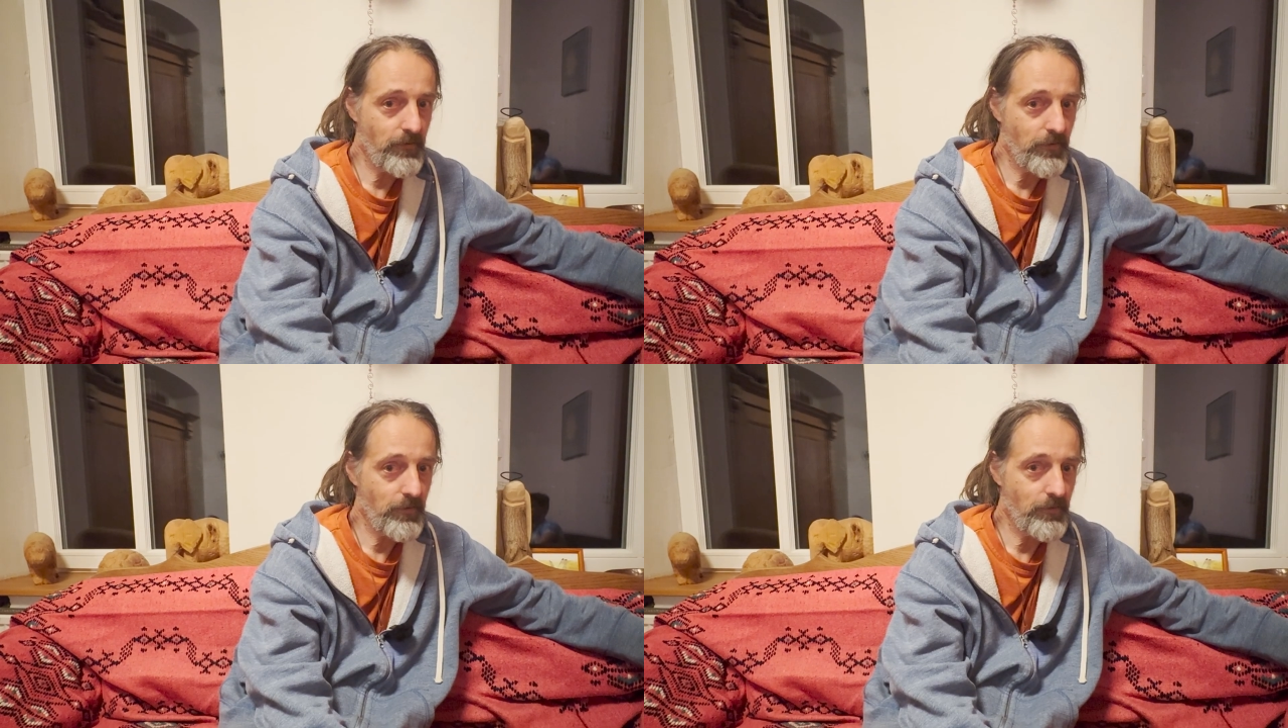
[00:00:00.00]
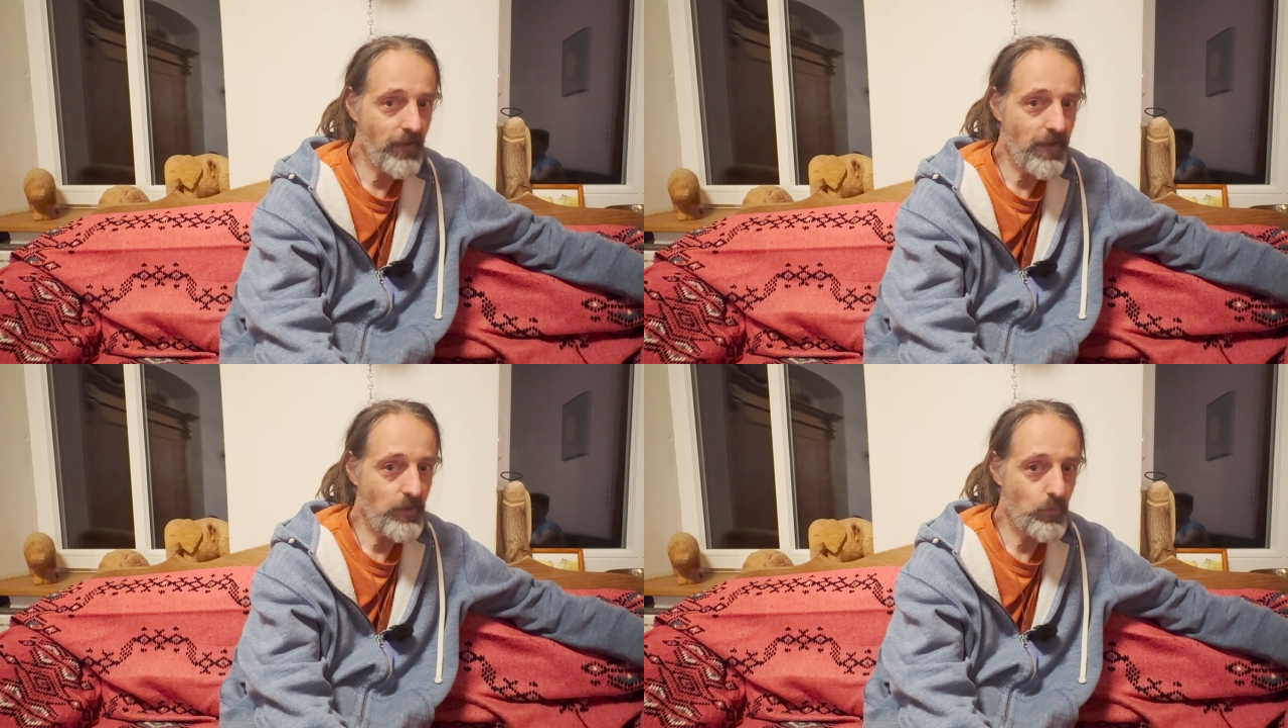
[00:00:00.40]

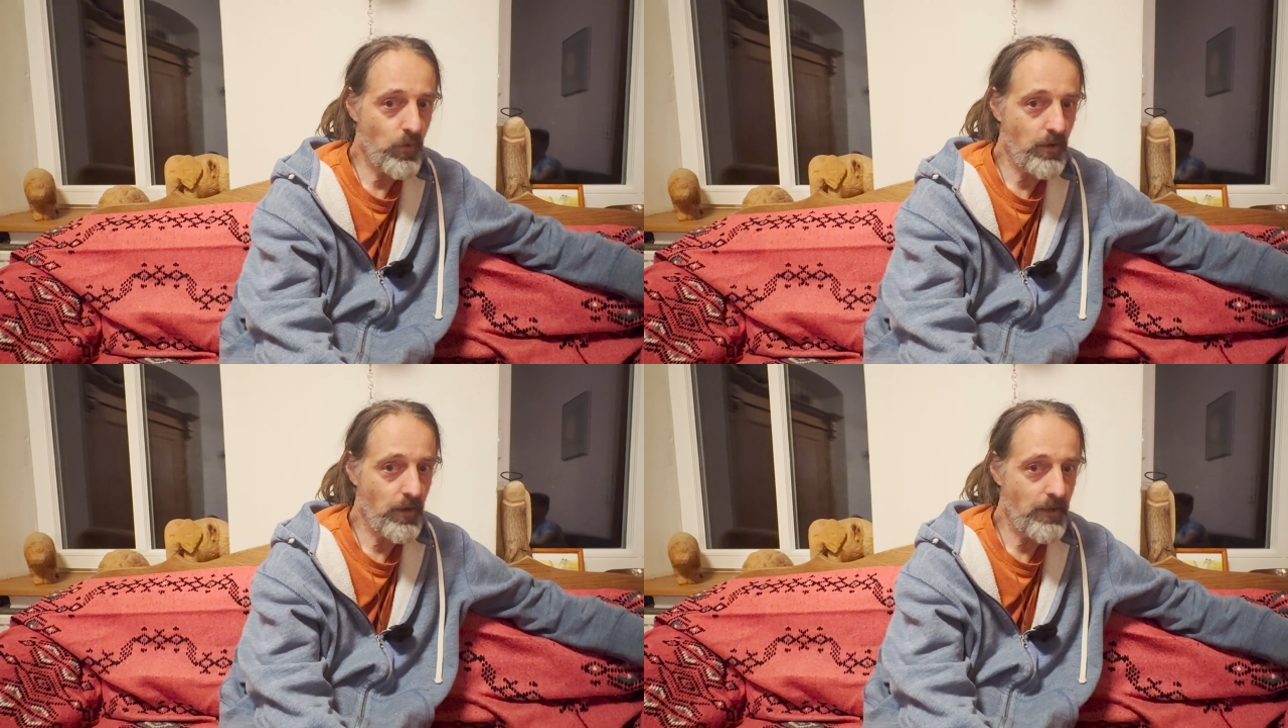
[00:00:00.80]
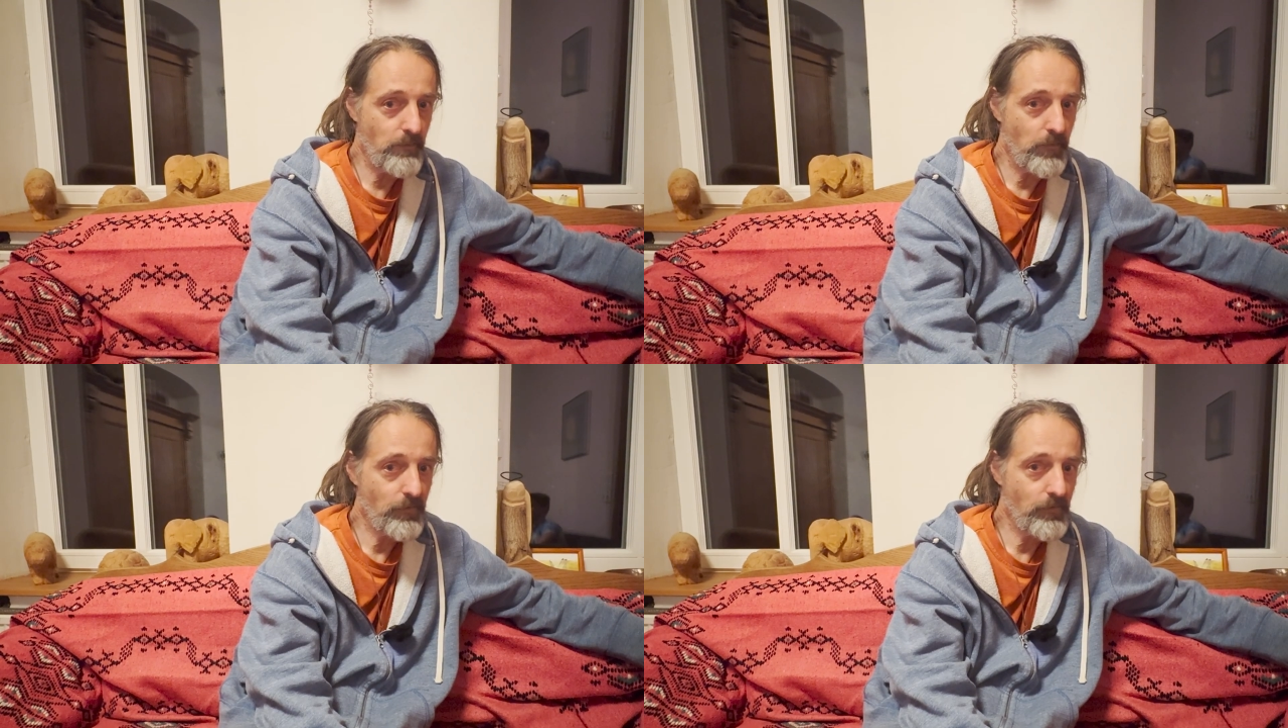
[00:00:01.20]
state where I
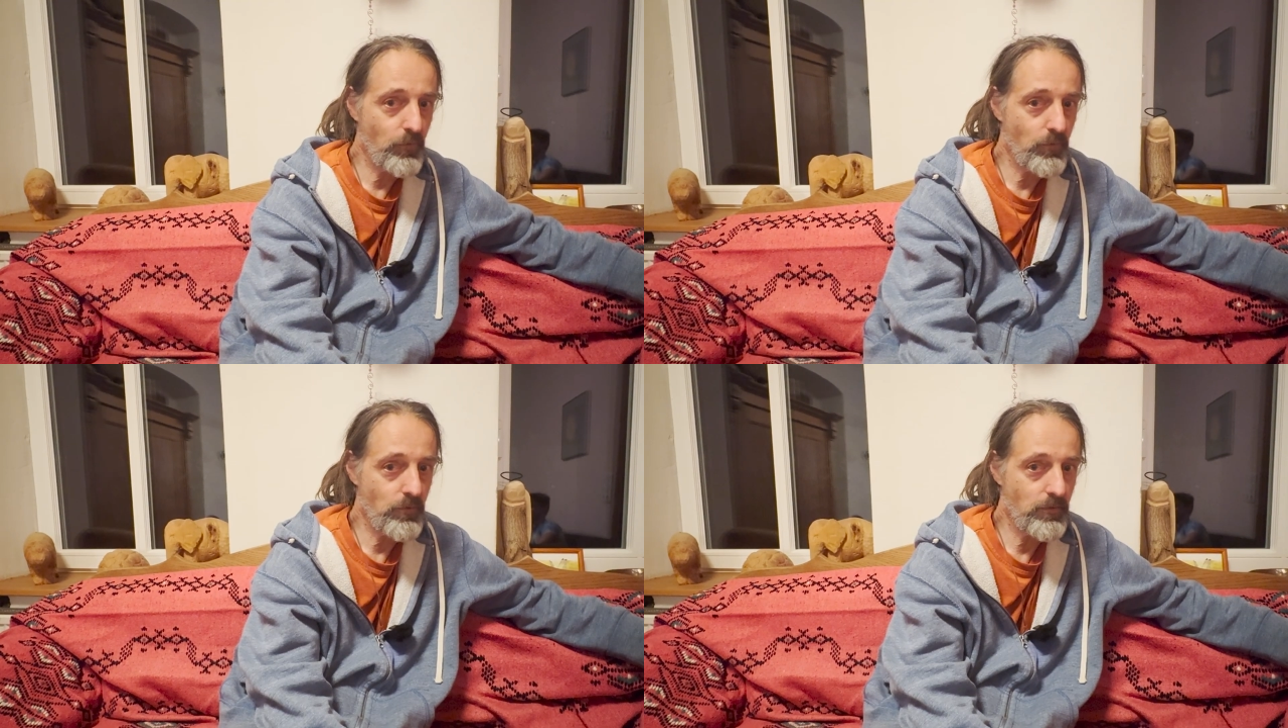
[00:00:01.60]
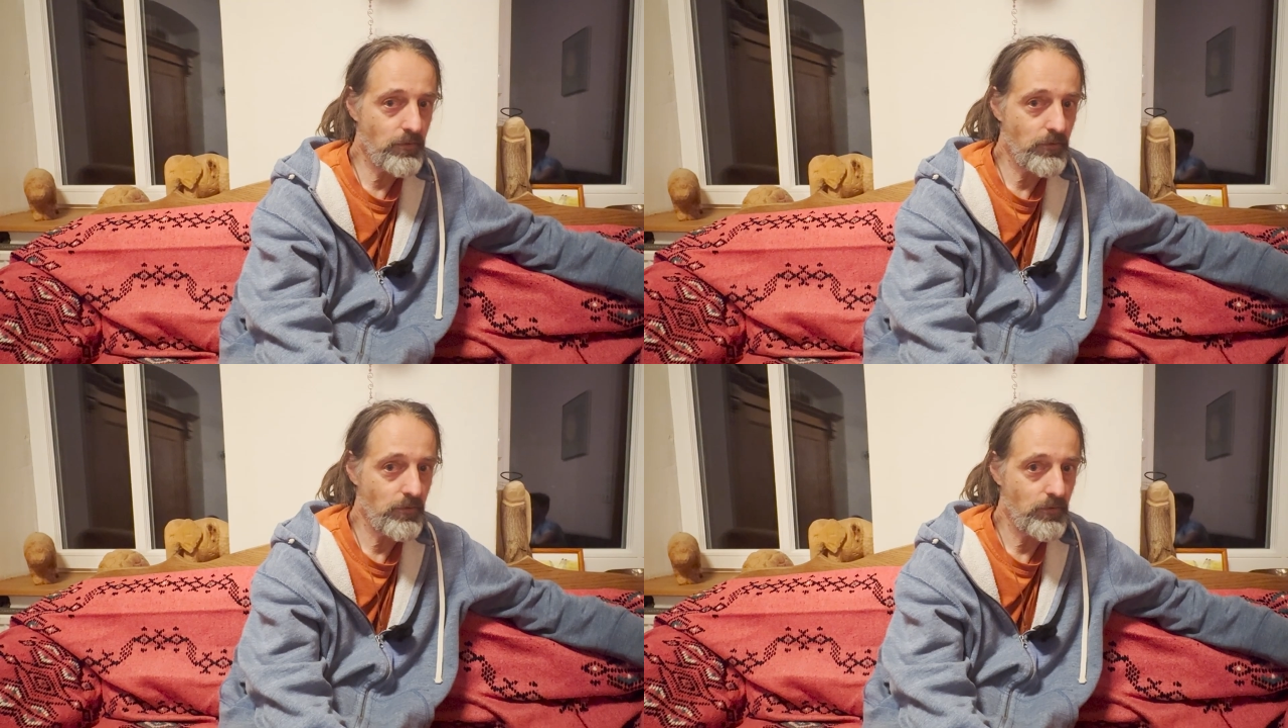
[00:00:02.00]
mistook
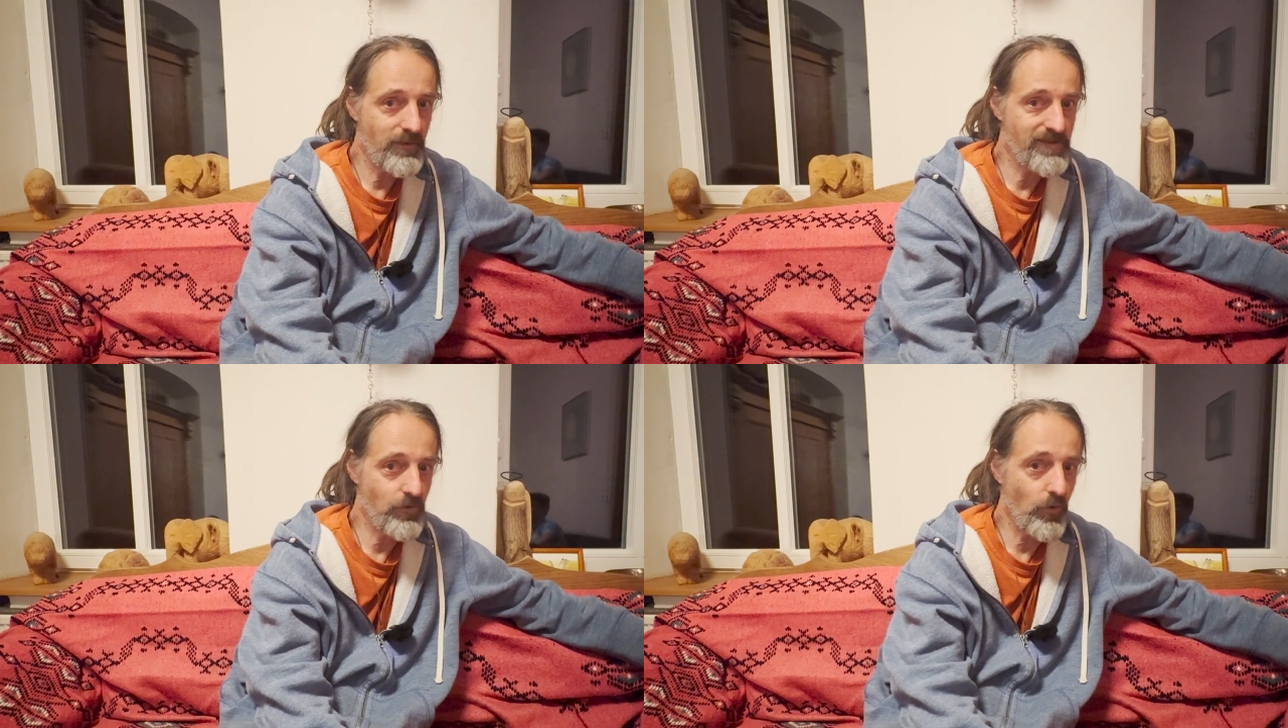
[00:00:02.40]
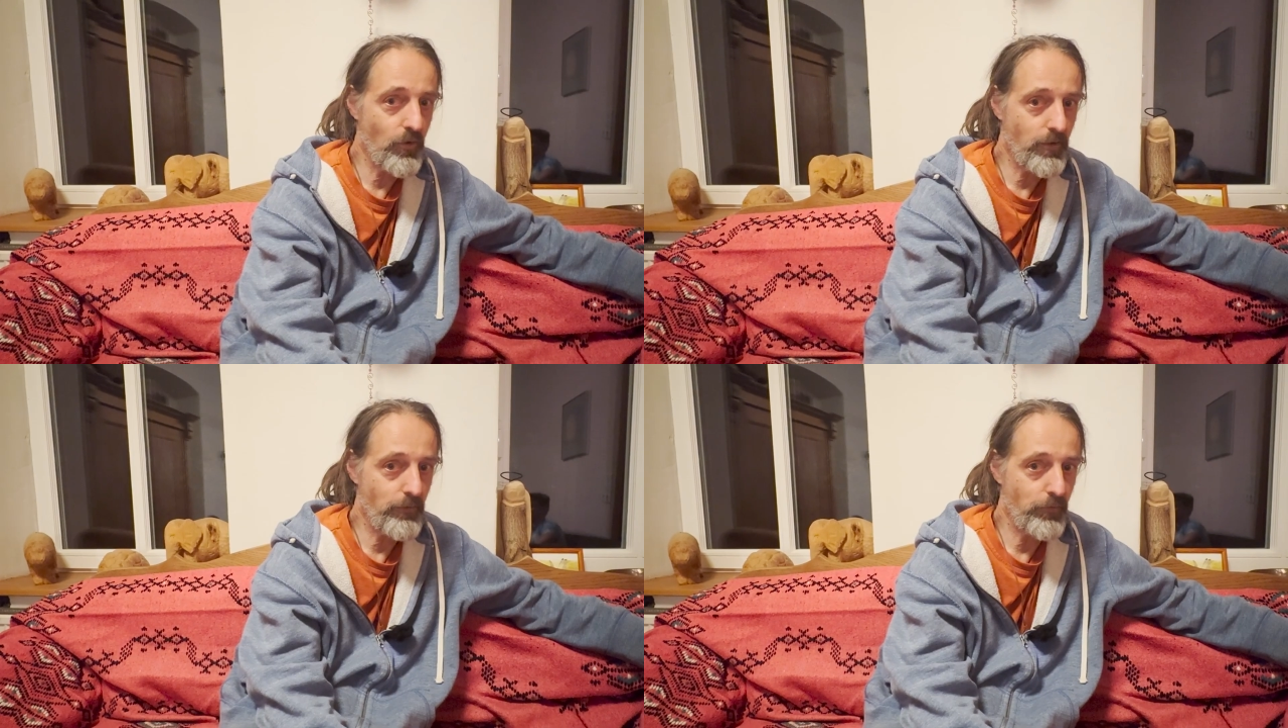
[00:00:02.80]

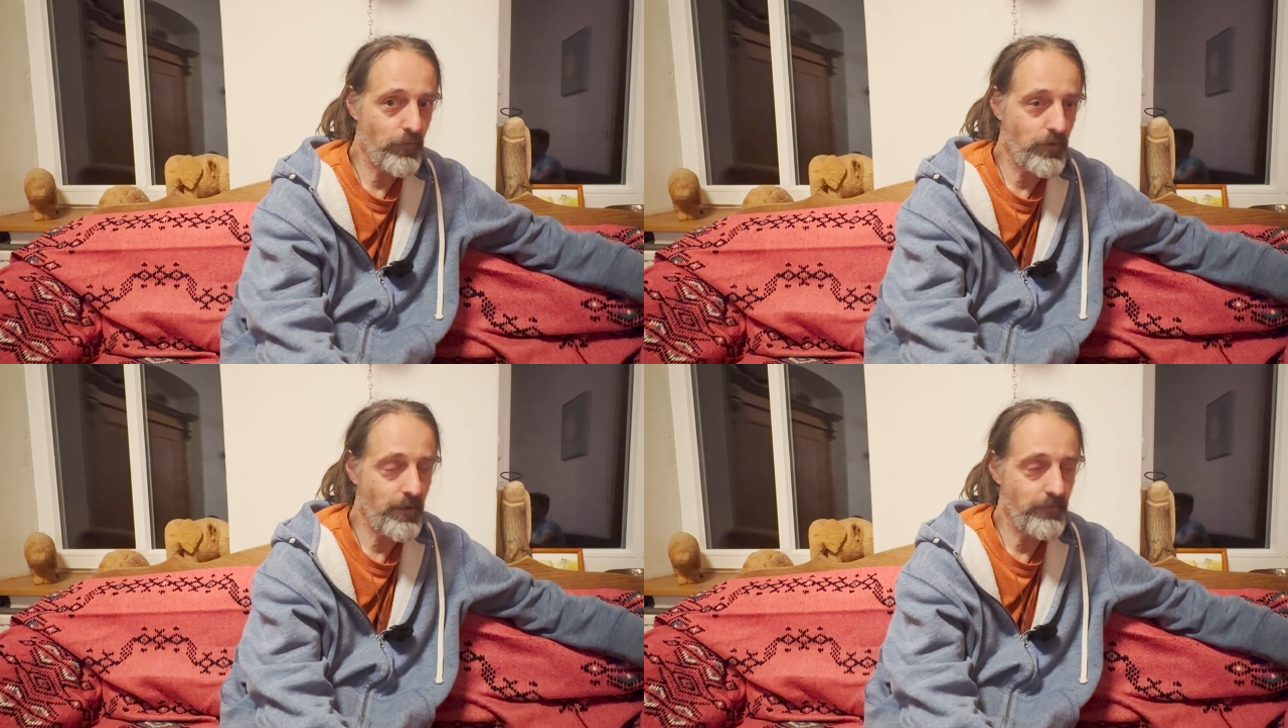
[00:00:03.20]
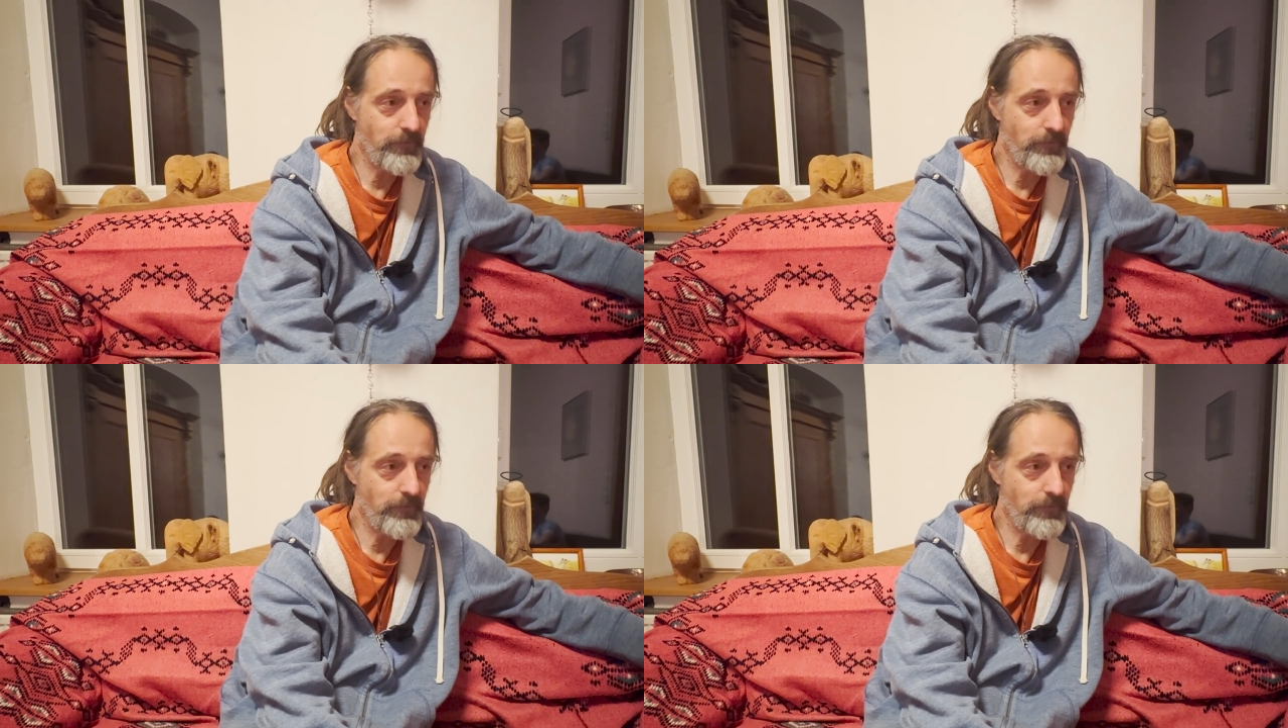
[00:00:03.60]
joy for love.